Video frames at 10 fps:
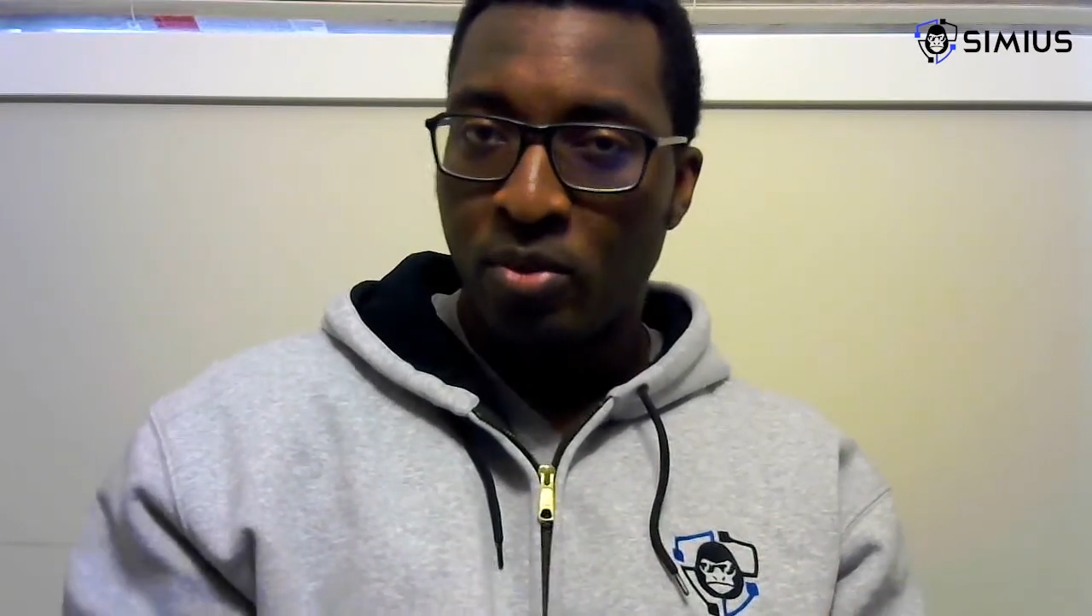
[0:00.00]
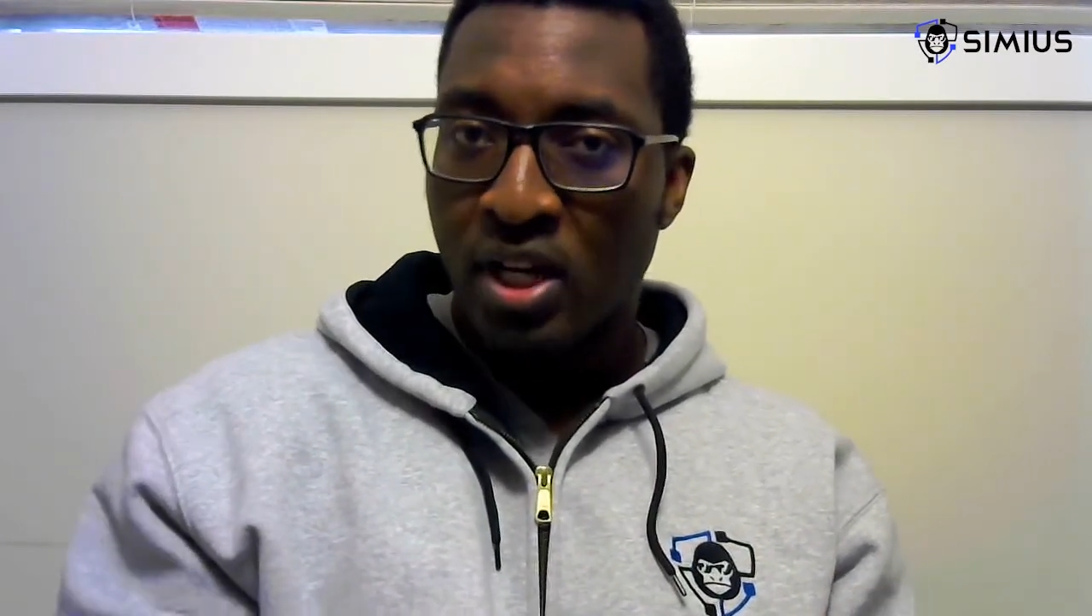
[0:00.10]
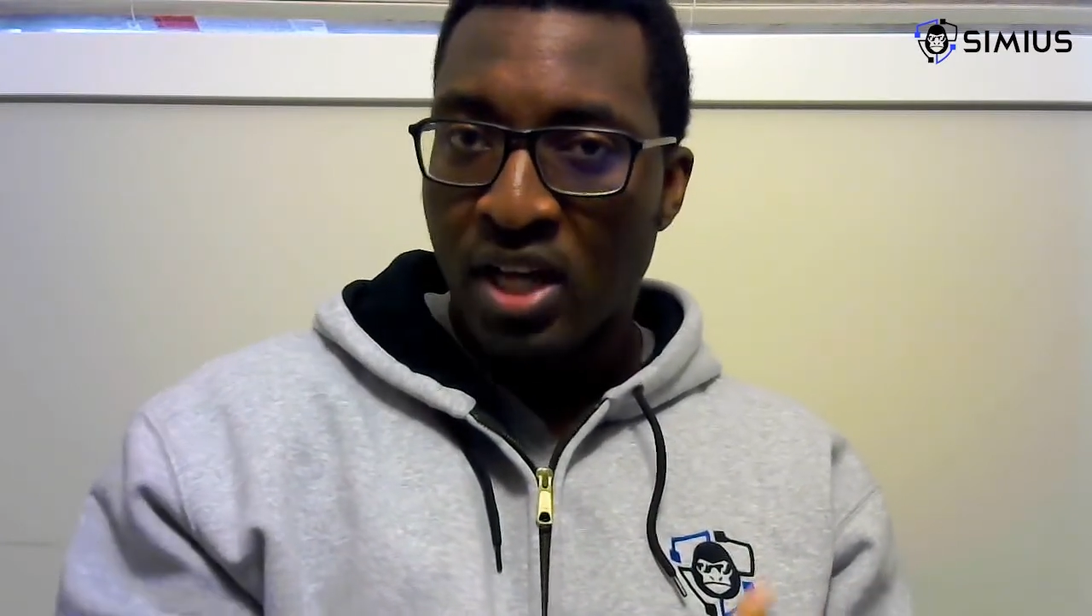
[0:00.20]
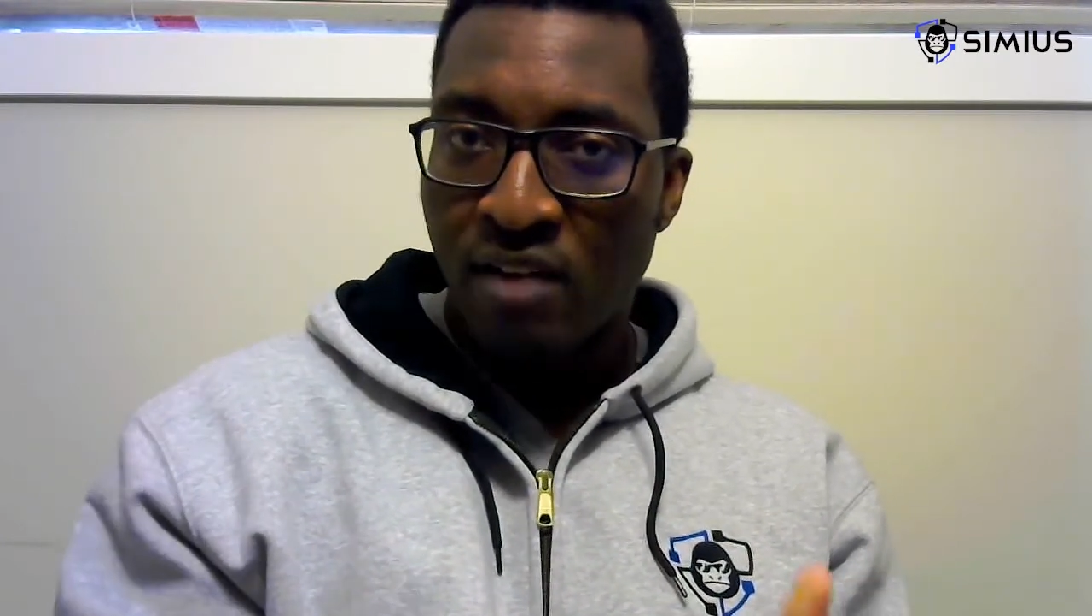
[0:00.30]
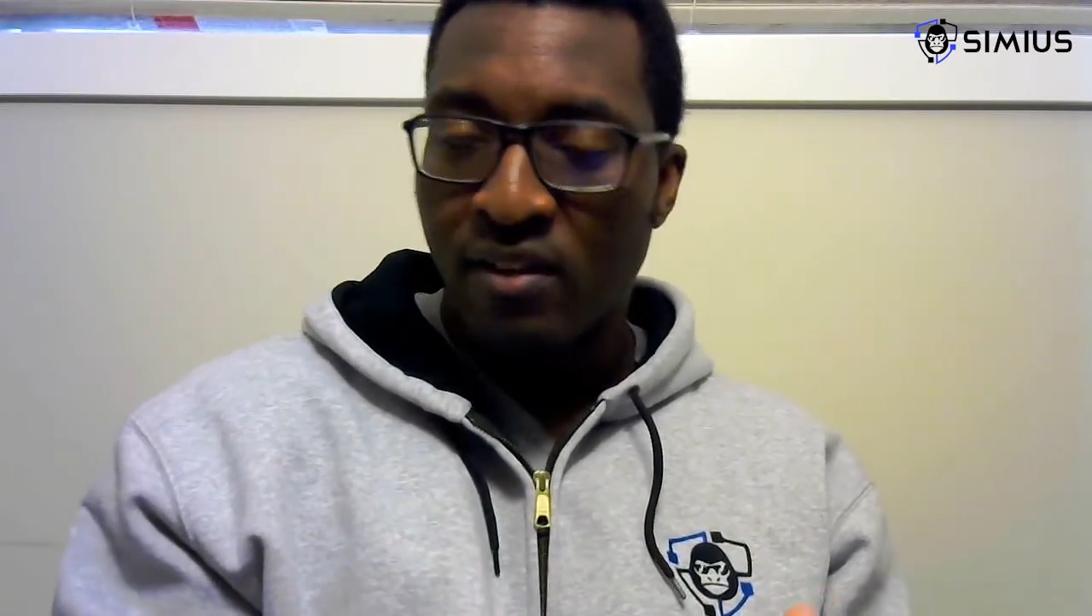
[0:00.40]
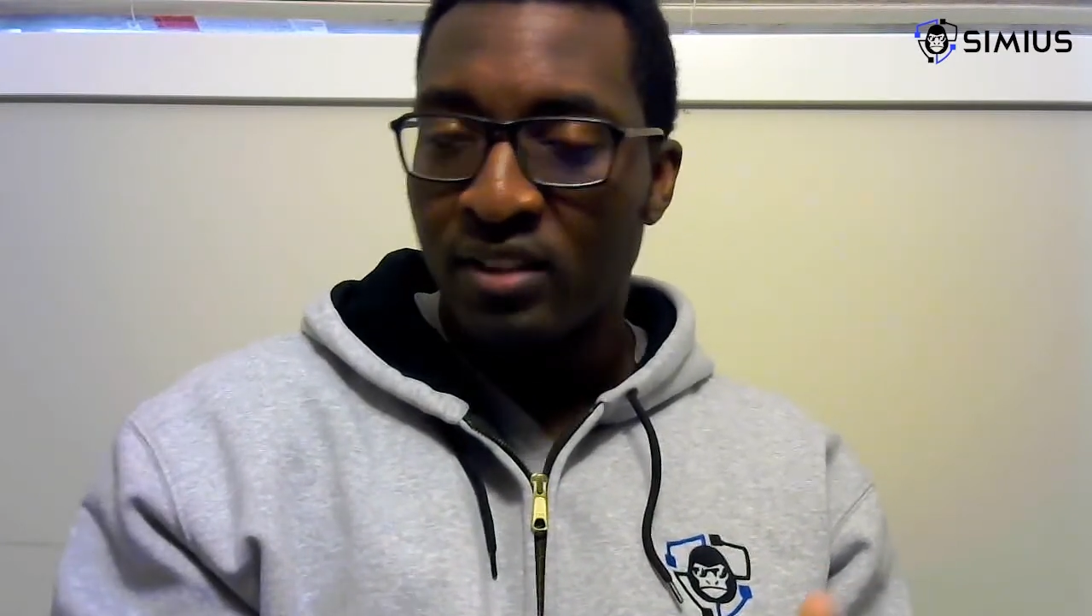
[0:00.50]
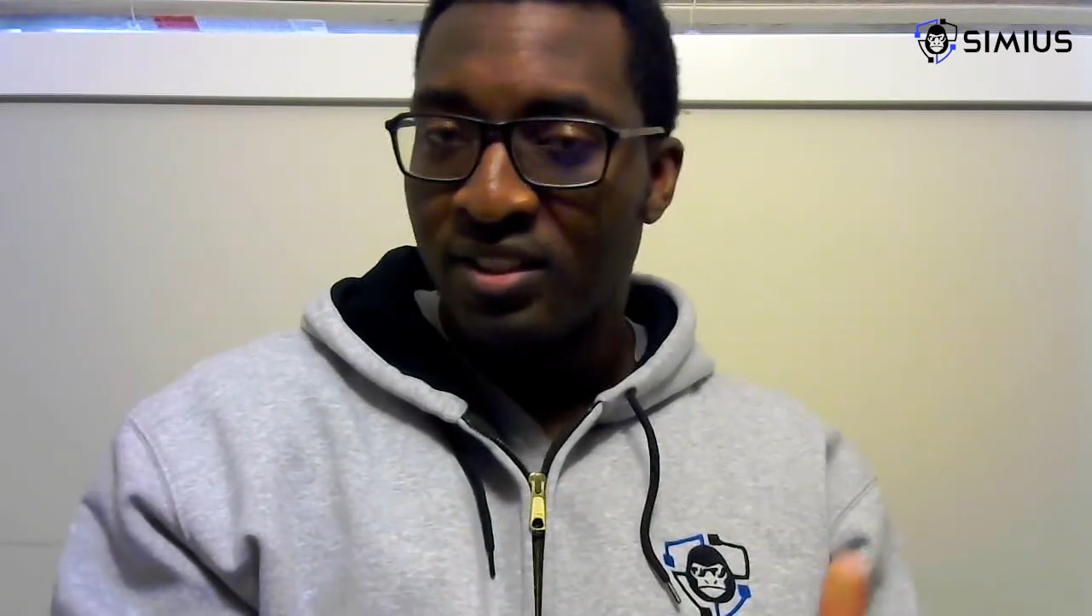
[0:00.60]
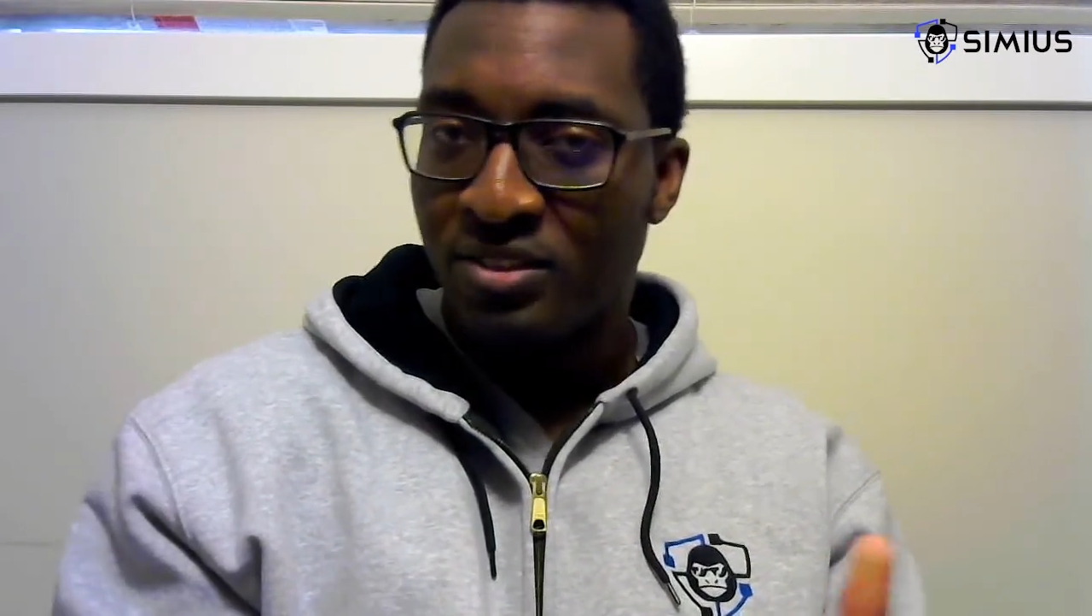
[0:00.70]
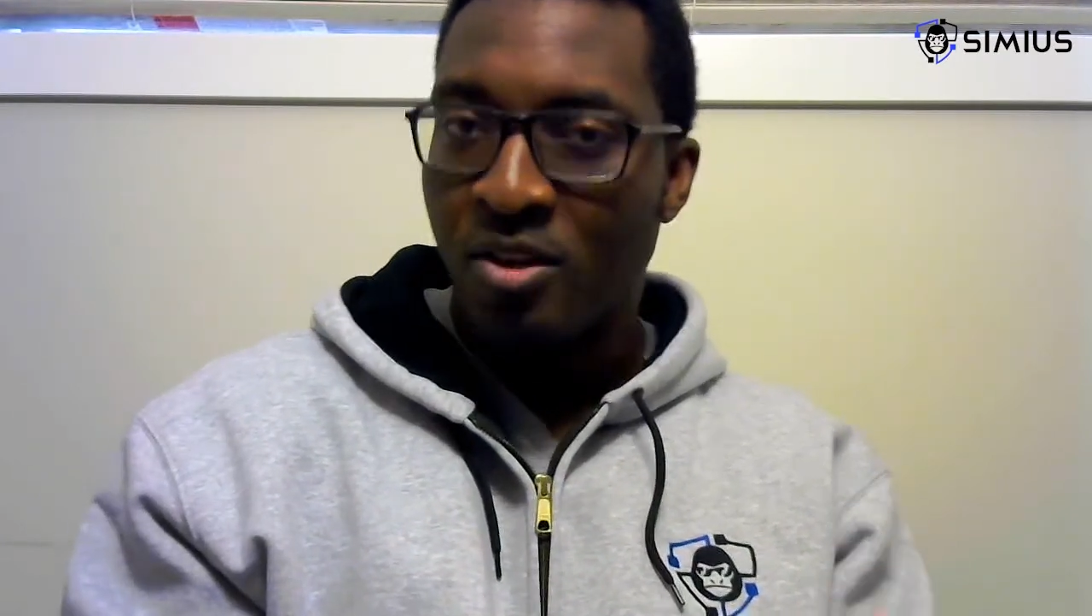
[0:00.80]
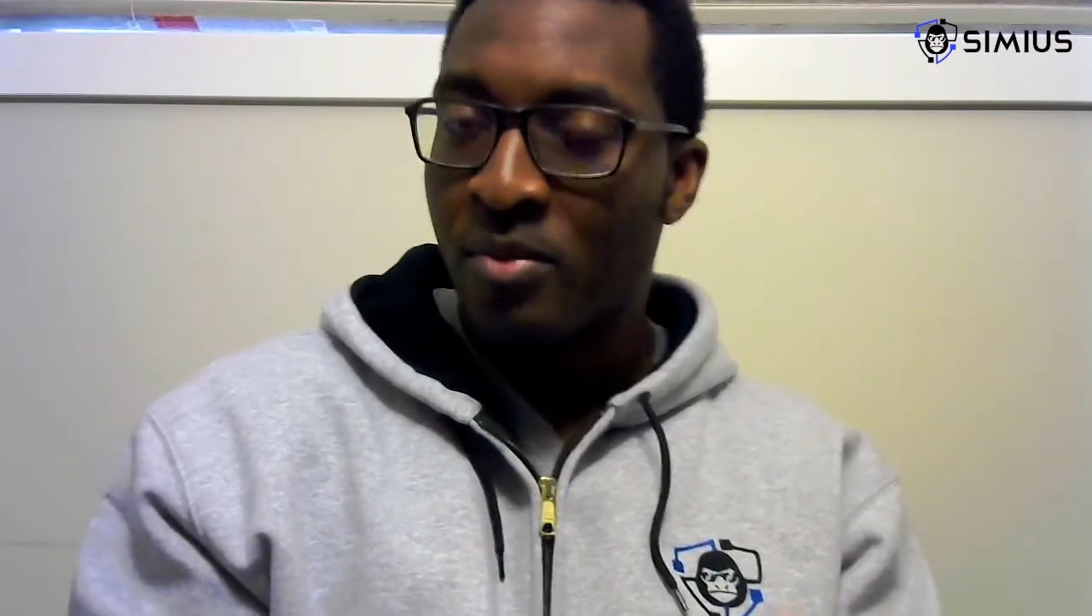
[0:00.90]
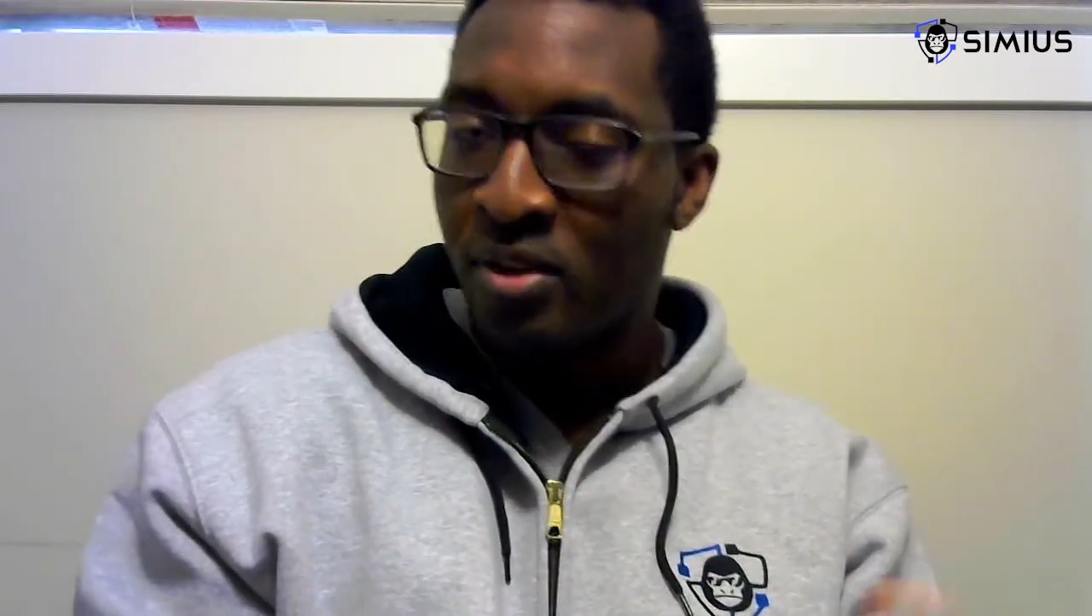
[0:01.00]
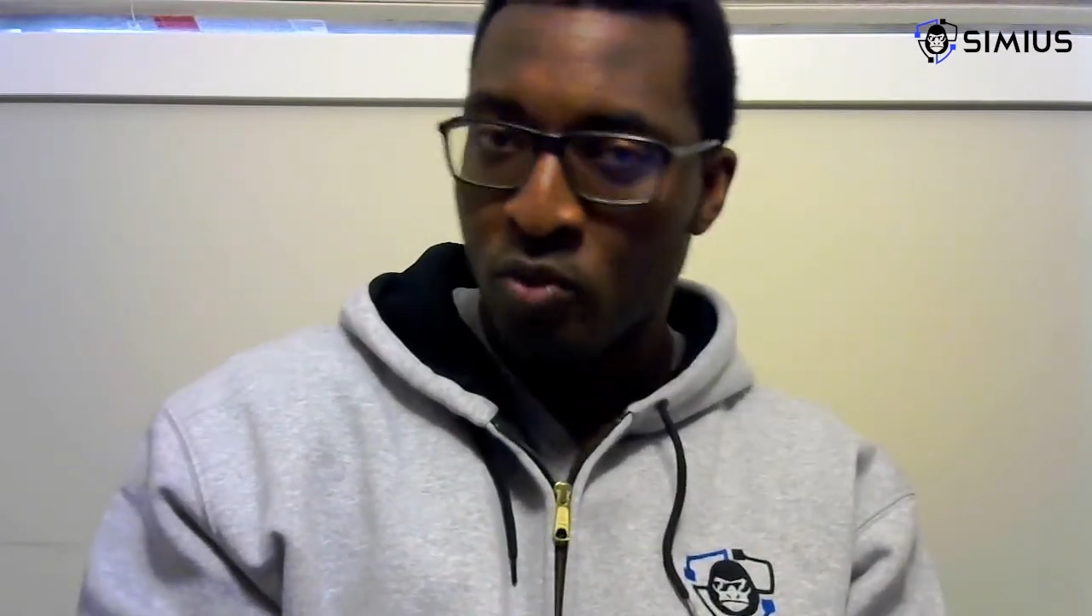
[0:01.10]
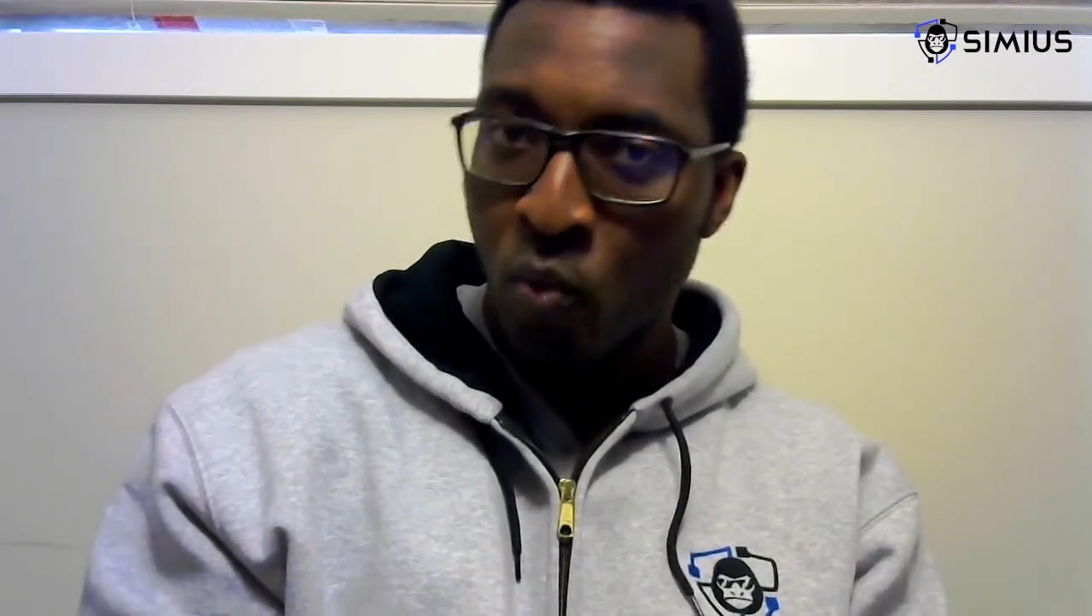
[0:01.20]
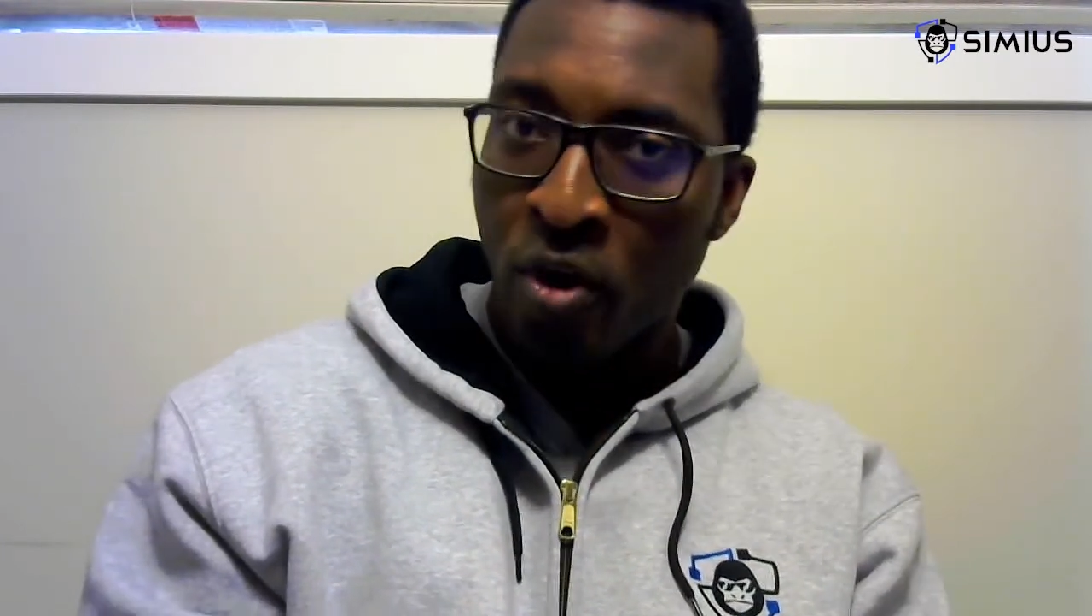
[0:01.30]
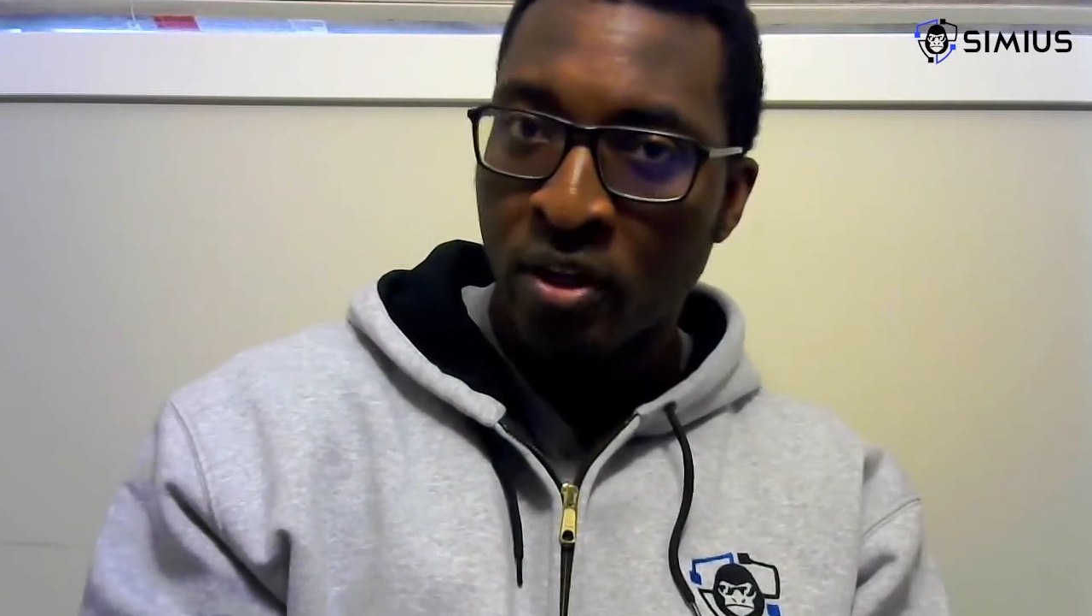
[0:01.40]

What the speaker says: have access to something is one,